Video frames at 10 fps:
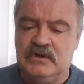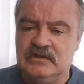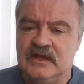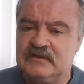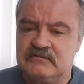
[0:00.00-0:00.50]

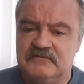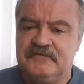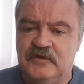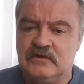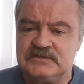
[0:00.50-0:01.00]
more like
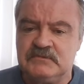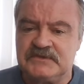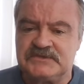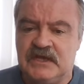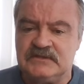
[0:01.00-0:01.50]

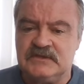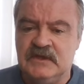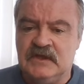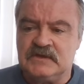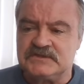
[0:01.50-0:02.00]
40%,
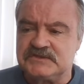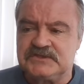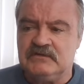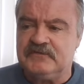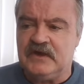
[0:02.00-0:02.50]
because
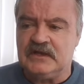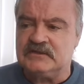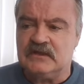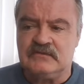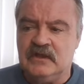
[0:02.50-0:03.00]
I still
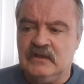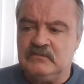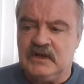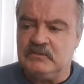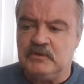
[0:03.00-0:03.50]
find it,
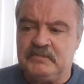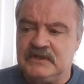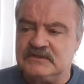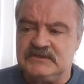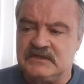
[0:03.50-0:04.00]
my
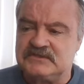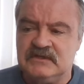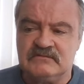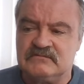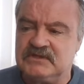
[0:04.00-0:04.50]
mobility, I
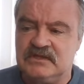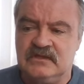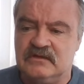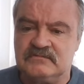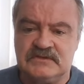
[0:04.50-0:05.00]
still,
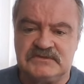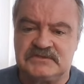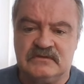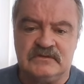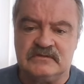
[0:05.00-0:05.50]
you know,
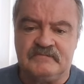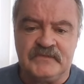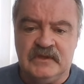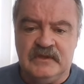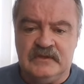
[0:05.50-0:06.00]

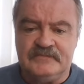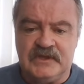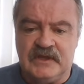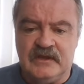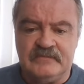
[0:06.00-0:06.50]
struggle
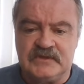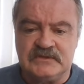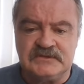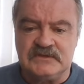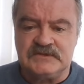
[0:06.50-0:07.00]

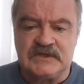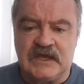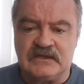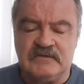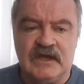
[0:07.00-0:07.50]

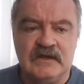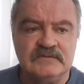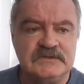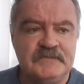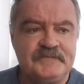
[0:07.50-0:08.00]
to get
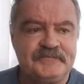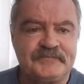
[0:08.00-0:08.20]
around.